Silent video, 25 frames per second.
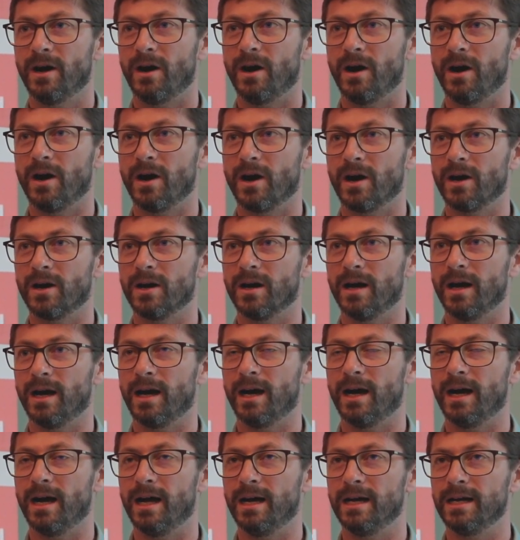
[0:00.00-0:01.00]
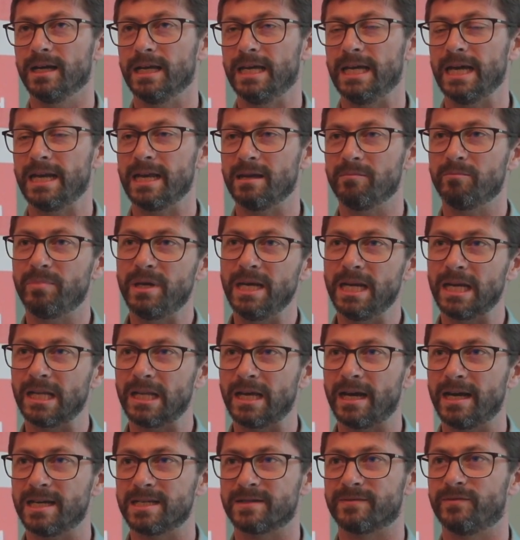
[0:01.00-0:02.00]
are getting
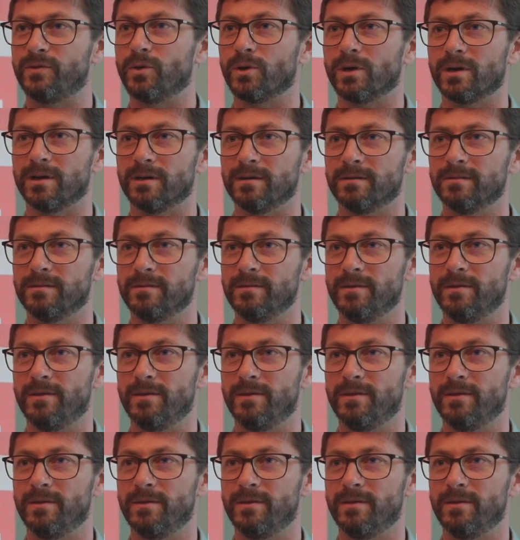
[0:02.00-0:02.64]
penalized for